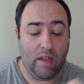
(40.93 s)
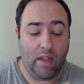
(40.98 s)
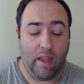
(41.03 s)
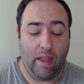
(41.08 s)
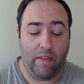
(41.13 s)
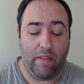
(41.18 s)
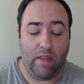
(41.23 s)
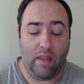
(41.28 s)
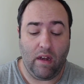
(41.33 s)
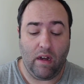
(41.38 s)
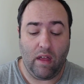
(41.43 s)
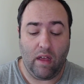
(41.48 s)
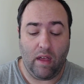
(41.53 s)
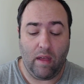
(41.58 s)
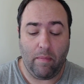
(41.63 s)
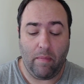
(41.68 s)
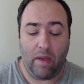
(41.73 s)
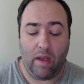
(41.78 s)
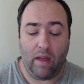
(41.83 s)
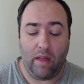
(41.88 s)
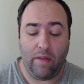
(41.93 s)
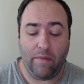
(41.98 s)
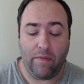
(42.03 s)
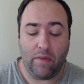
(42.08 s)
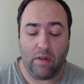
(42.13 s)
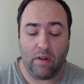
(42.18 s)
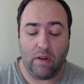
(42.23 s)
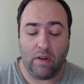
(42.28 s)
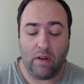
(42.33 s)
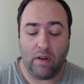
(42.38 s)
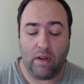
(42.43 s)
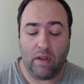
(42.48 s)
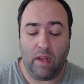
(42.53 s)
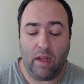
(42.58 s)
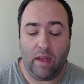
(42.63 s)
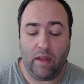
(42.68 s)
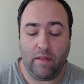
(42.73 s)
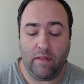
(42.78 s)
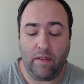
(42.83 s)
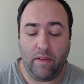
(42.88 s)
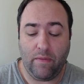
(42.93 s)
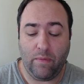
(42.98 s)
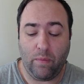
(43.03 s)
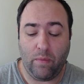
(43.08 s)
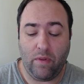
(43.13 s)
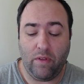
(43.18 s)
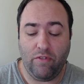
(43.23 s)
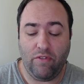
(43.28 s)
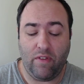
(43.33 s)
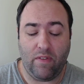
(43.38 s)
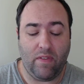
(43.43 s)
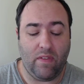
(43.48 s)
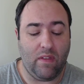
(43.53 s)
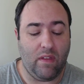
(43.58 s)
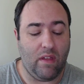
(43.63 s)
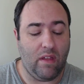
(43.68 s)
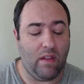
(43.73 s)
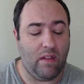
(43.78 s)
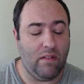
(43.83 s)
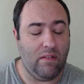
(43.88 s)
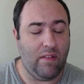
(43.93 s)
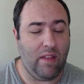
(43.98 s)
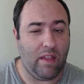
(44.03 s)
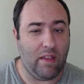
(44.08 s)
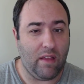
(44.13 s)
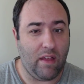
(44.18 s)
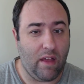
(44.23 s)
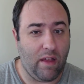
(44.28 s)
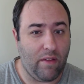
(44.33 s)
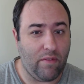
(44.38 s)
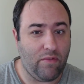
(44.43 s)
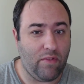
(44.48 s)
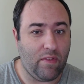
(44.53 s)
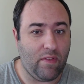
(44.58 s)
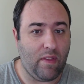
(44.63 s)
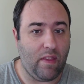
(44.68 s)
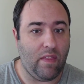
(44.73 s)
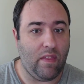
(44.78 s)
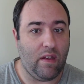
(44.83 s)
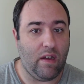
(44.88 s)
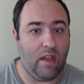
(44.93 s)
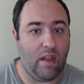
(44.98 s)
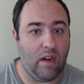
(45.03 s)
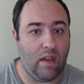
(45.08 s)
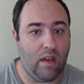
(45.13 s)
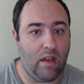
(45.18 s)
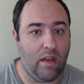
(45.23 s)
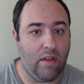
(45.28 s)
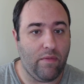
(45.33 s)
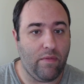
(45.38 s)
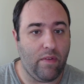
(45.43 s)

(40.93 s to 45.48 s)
And then um, Oliver uh, tells Roy just to um, take off, just take the night off.